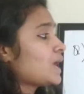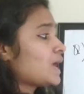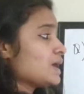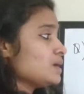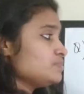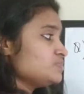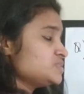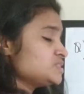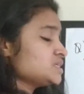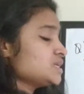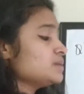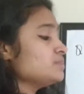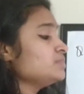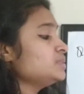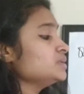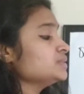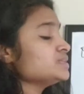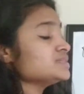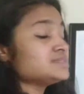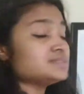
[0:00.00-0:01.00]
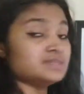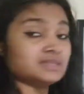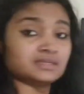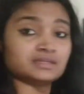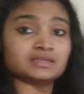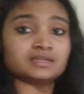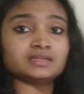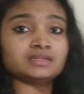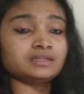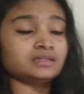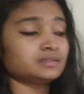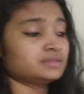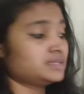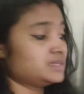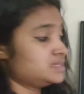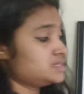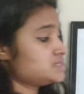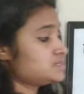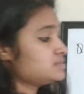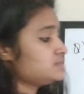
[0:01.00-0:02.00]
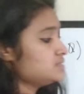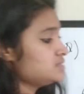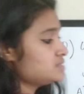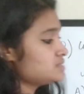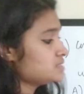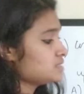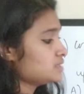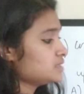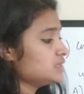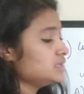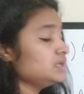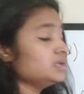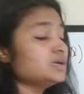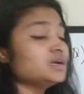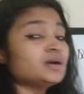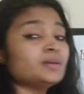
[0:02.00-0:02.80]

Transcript: upsample the signal, that is this signal,